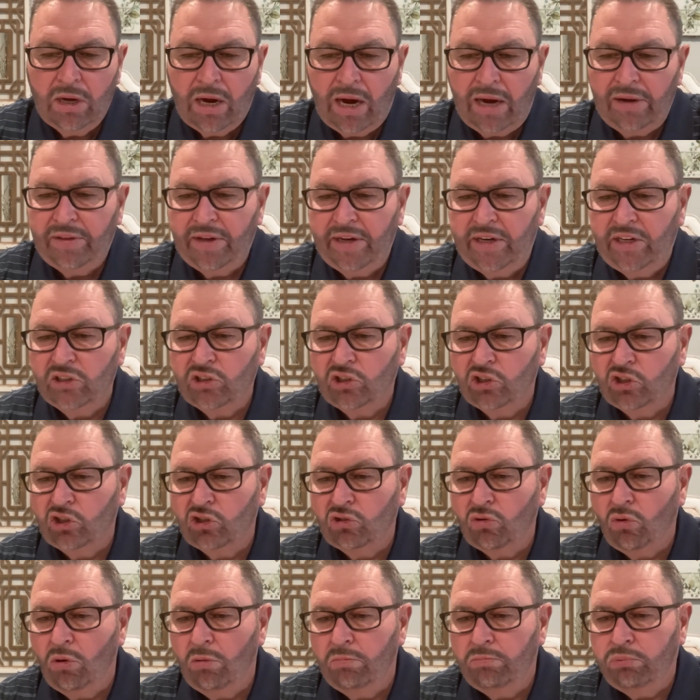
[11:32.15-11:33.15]
I think this is
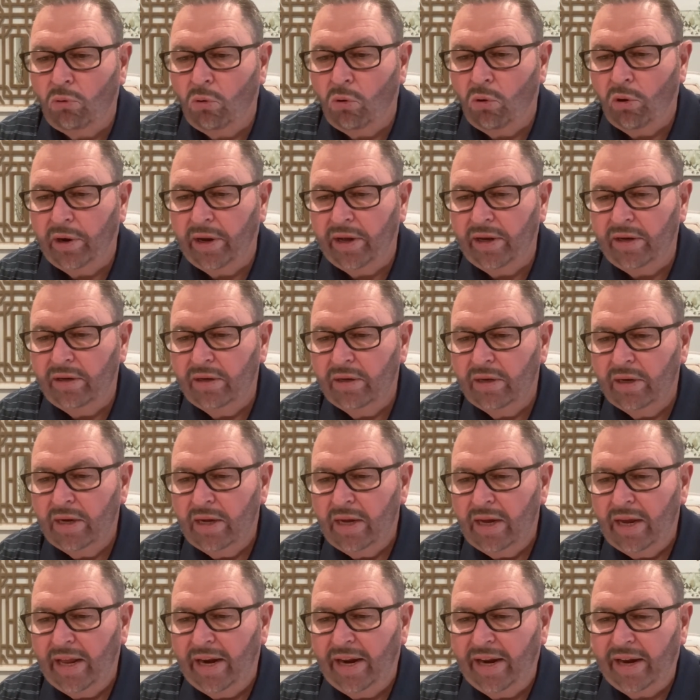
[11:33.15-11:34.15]
so important.
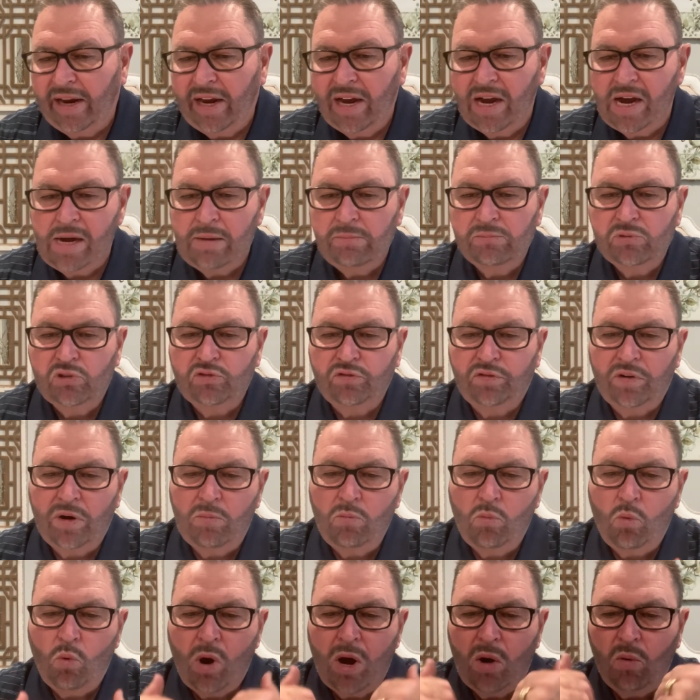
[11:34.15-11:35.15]
And it comes
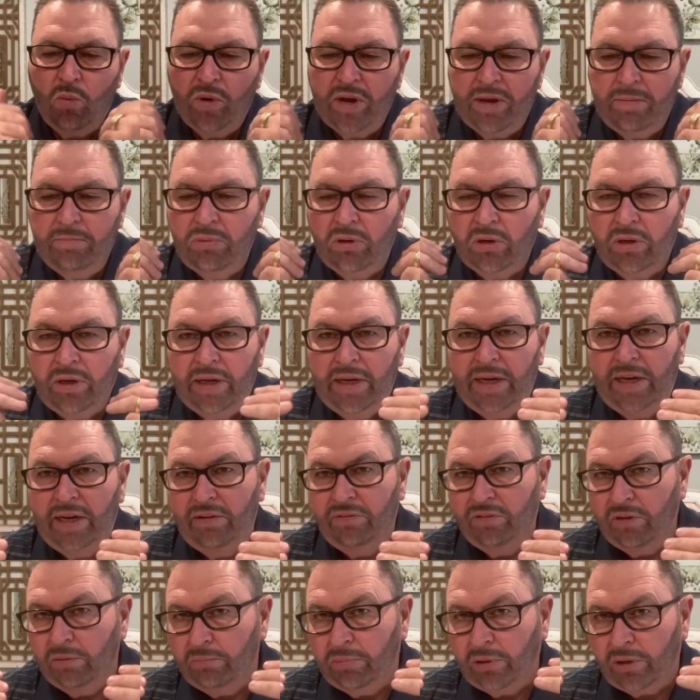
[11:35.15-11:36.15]
from what we
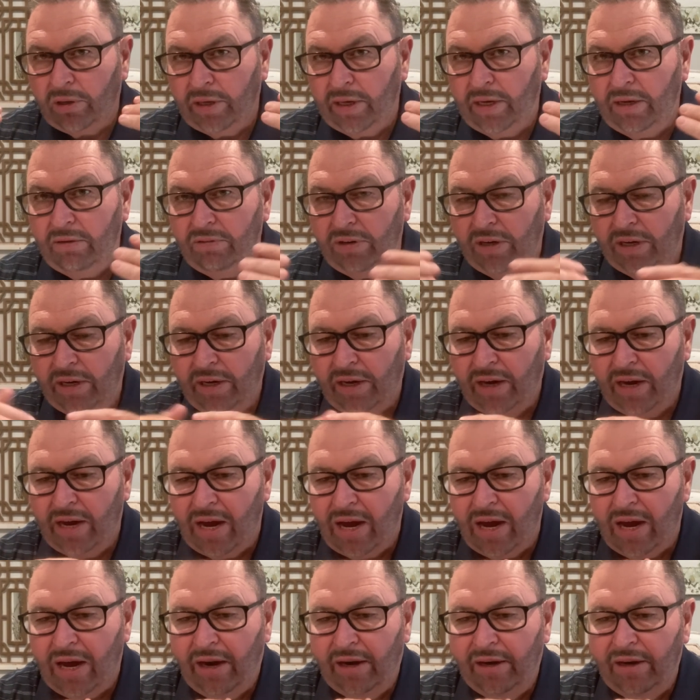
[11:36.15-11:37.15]
believe and believing in
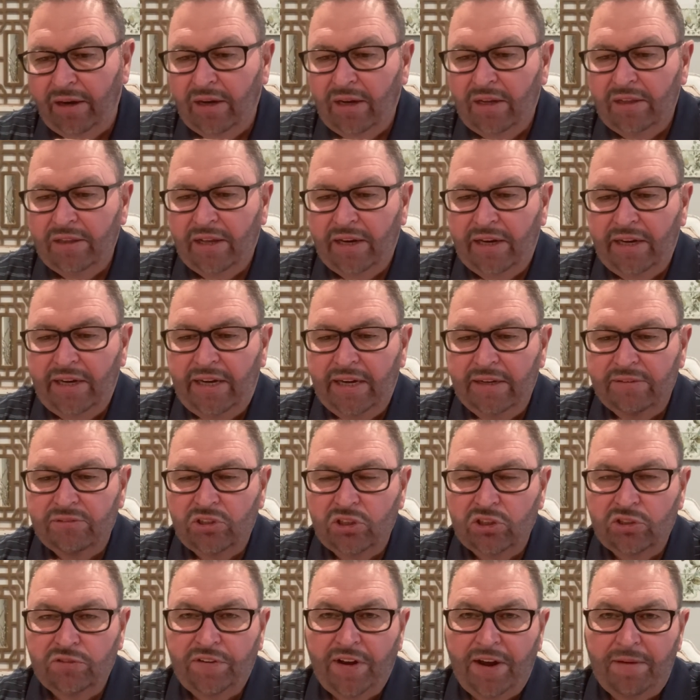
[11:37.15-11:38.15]
God that He gives
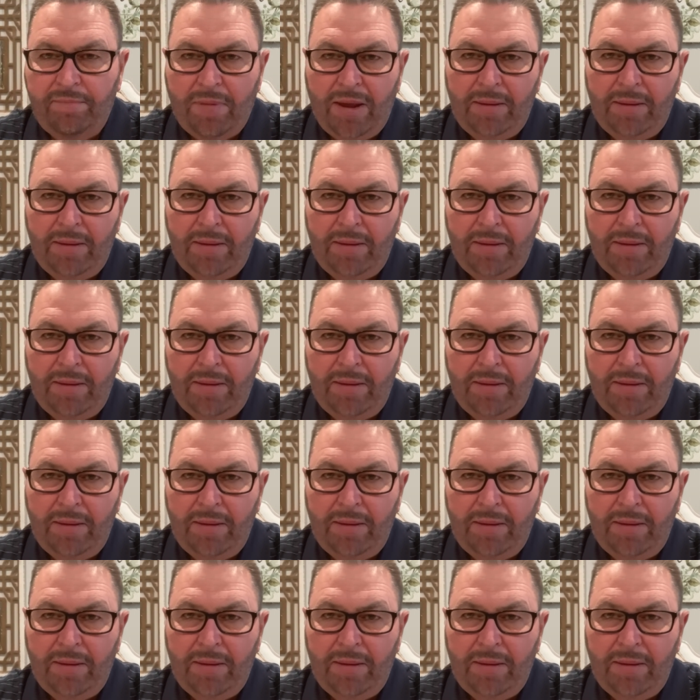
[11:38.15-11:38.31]
us faith.